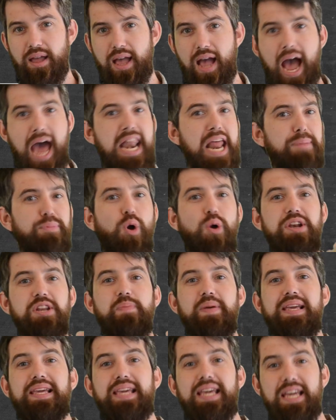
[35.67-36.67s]
And I'm going to
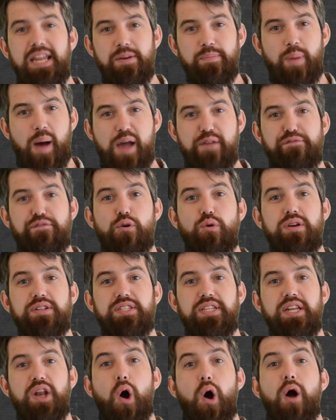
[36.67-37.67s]
begin by
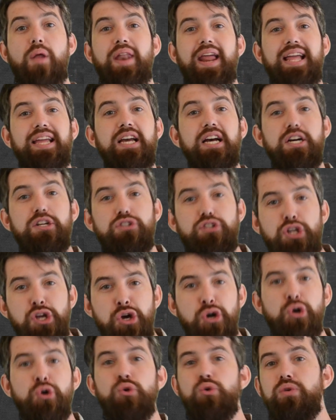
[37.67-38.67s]
focusing on a
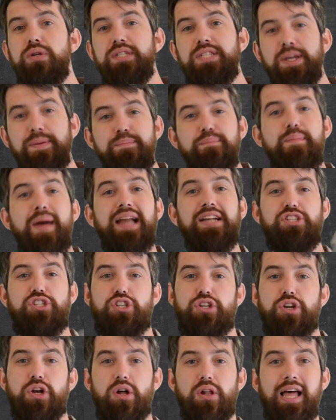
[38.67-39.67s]

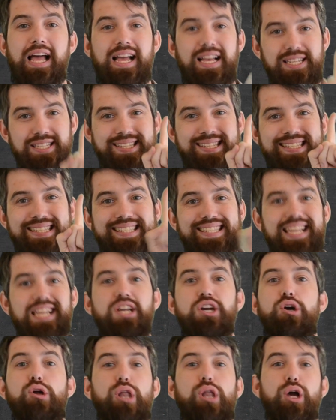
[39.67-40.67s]
two-dimensional
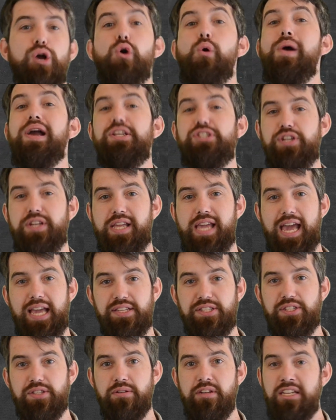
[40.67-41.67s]
single equation
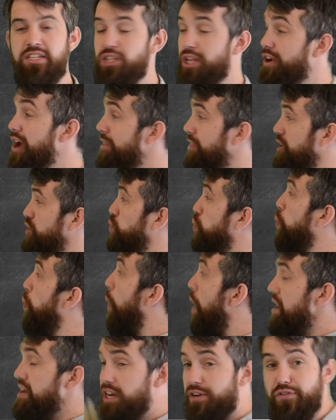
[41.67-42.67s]
case. So I got this
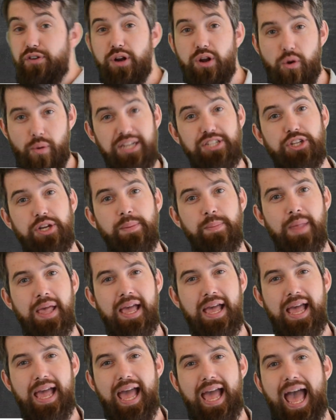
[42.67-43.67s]
one different equation,
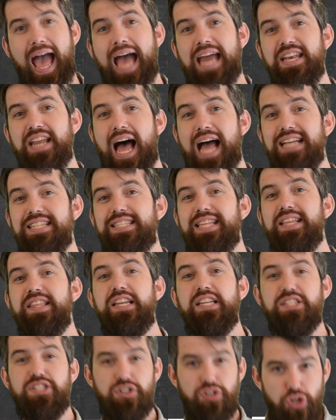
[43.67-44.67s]
and I say that
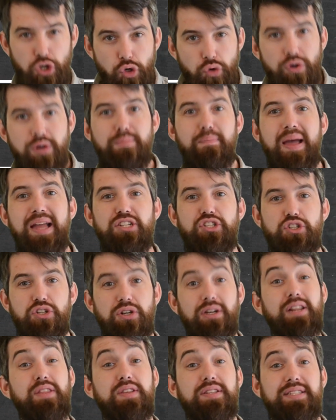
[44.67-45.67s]
it's
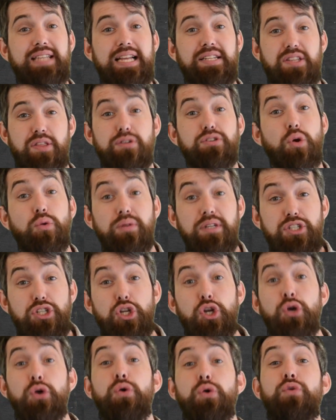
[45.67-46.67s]
two-dimensional in the sense that there's only
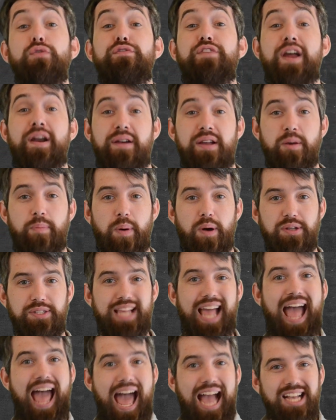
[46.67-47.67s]
two
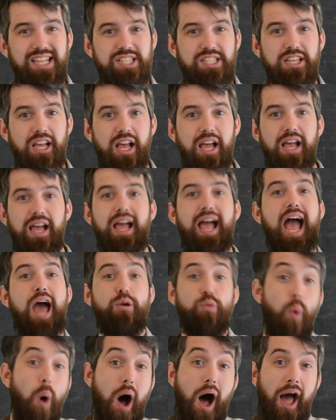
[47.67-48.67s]
variables, x
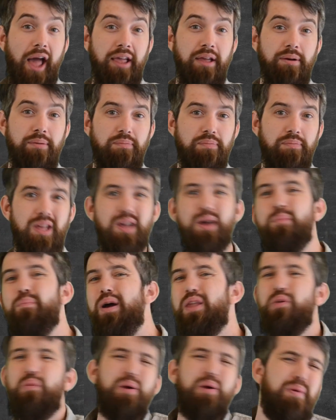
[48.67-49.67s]
and y. By
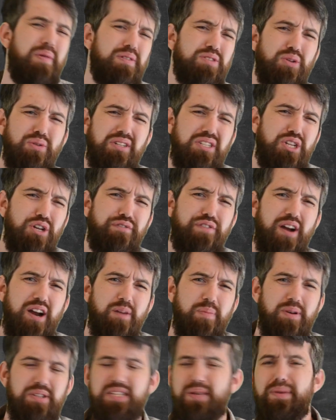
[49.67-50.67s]
the way, when there's only two
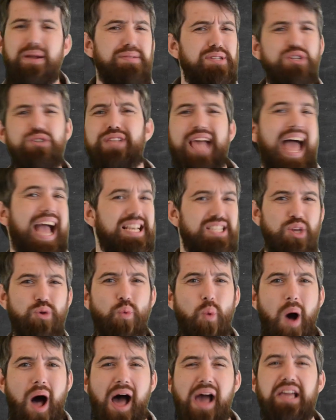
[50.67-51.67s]
variables, sometimes you use x and
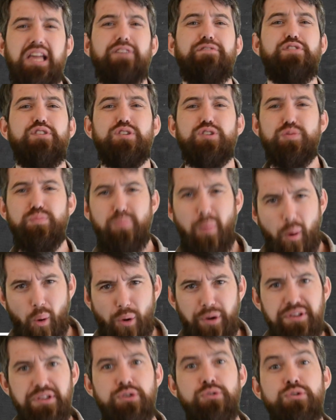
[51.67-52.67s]
y. If there's
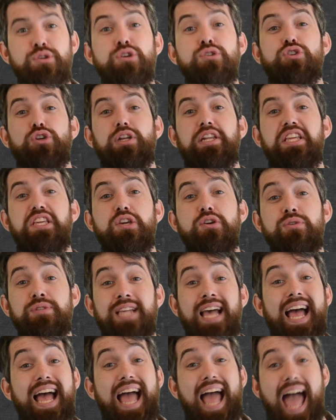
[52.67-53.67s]
more, you usually use
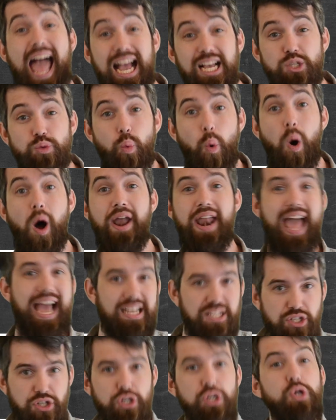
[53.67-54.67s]
x1,
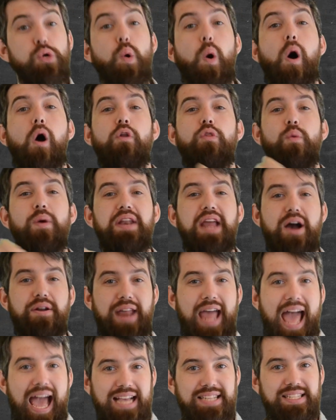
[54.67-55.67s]
x2, all the way down to
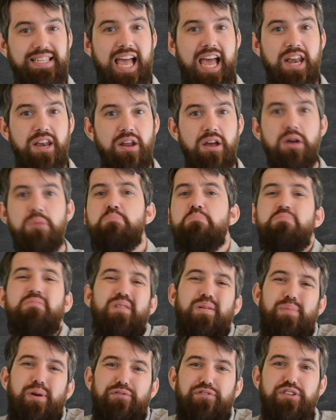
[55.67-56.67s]
xn.
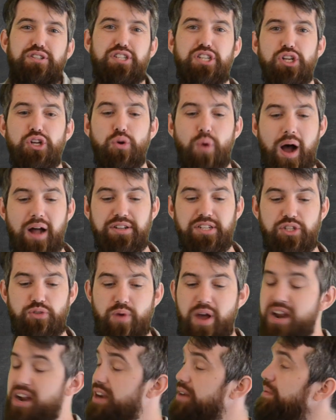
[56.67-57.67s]
But for two, I'll just
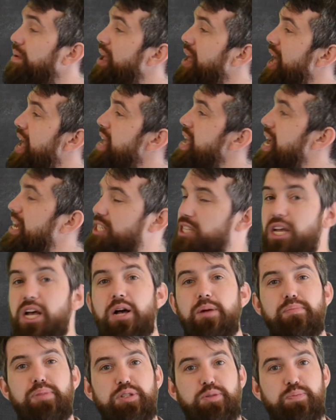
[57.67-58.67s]
write it ax
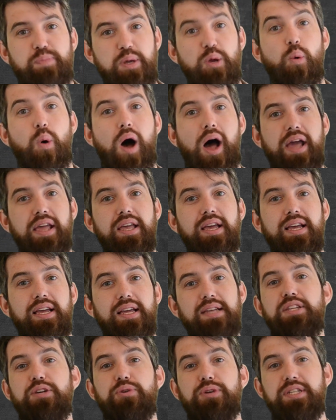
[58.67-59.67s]
plus by
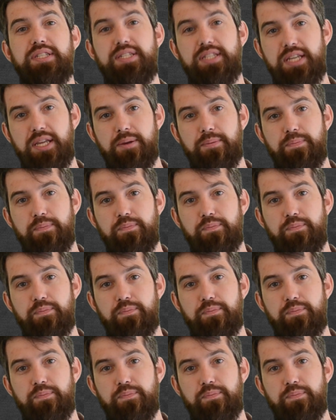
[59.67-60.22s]
is equal to c.